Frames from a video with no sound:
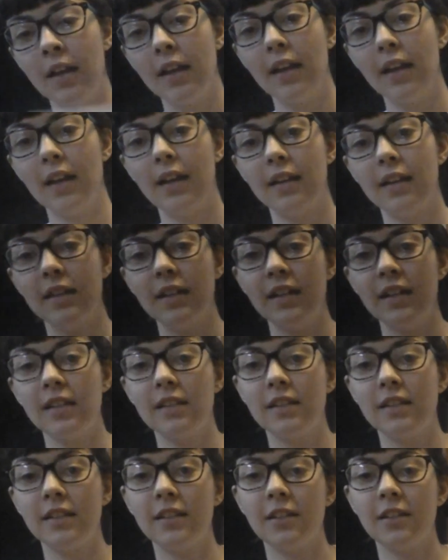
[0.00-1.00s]
And it
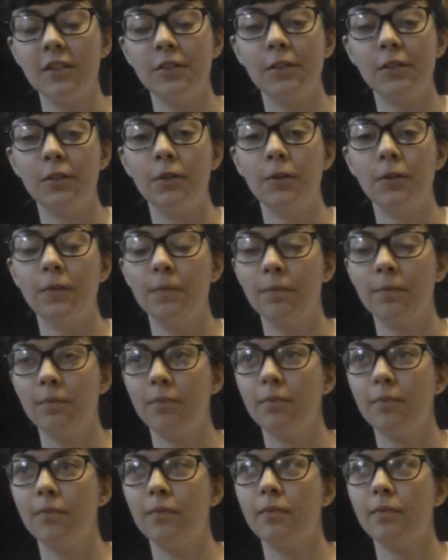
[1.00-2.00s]
still
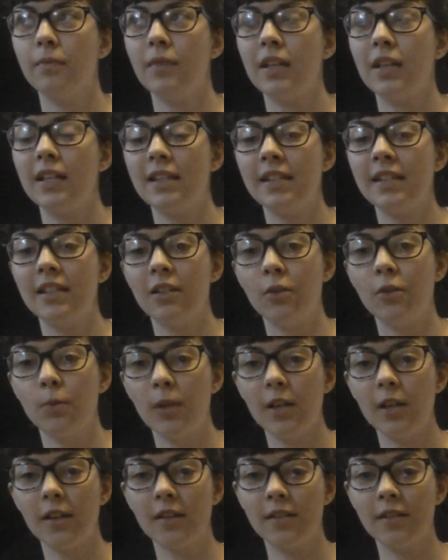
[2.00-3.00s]

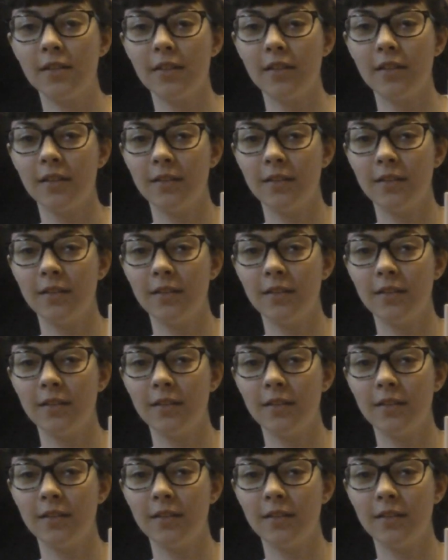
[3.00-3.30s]
works.